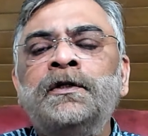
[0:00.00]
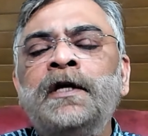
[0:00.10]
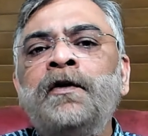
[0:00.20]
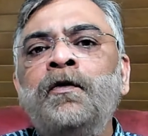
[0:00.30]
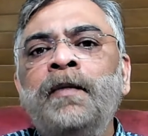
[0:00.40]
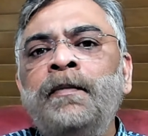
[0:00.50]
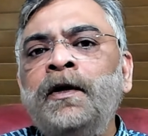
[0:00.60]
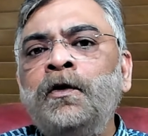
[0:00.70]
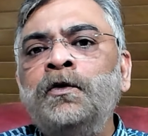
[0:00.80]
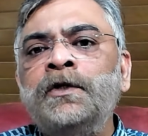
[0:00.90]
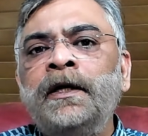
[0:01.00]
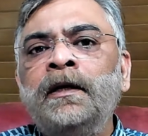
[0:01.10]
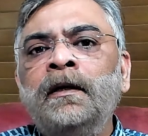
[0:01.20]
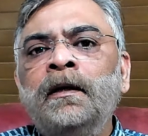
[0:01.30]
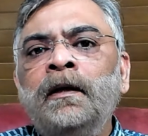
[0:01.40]
that you may be using
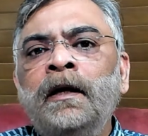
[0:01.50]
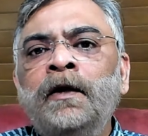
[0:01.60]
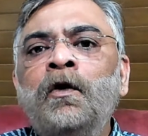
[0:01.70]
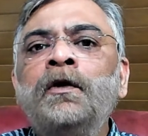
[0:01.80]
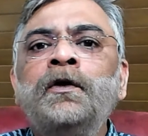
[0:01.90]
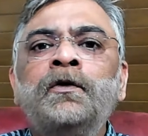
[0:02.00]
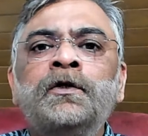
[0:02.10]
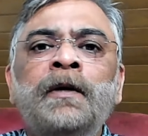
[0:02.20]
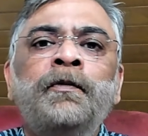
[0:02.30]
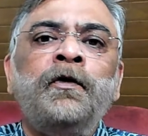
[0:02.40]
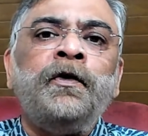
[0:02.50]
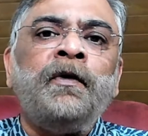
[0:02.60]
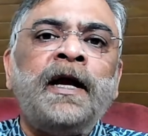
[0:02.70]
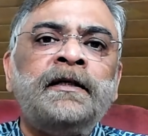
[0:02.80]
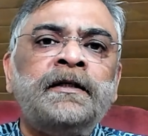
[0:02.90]
in order to support
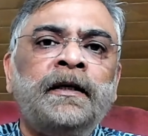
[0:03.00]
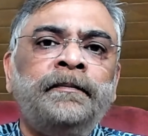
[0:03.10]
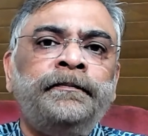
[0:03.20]
your answer.